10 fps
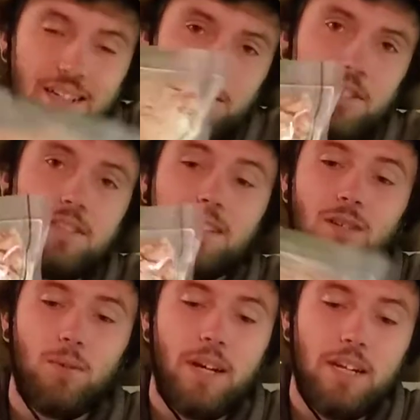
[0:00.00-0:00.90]
So this thing's
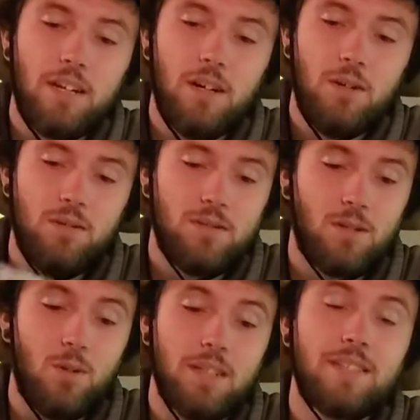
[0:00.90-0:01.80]
all ready to go.
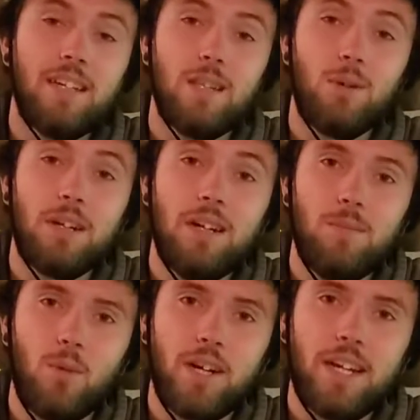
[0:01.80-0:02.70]
So let's get loaded
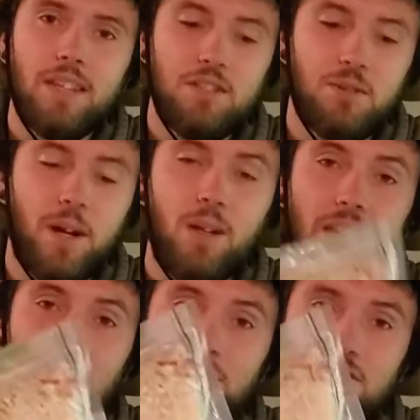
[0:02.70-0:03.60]
up. We're gonna hit the trail
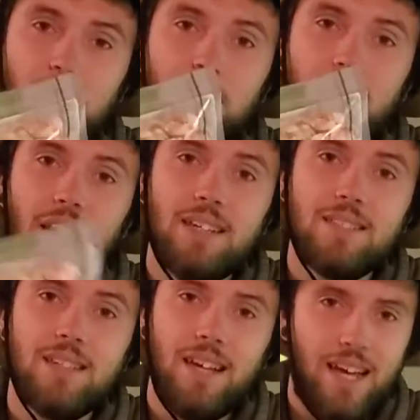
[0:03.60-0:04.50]
and I will show you
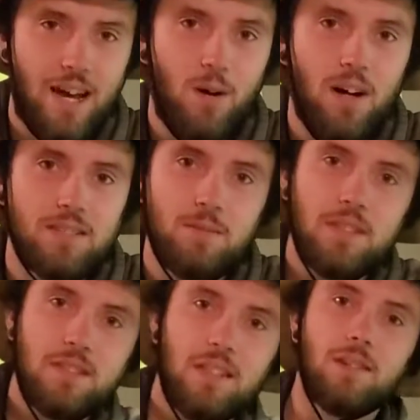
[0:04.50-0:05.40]
guys how awesome
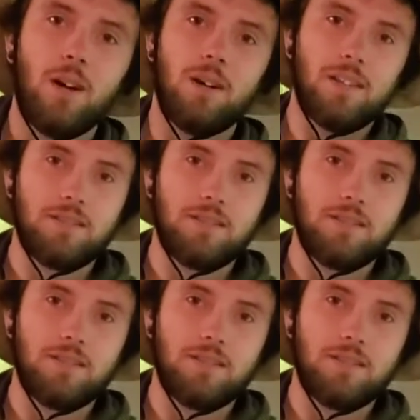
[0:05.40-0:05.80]
these things are.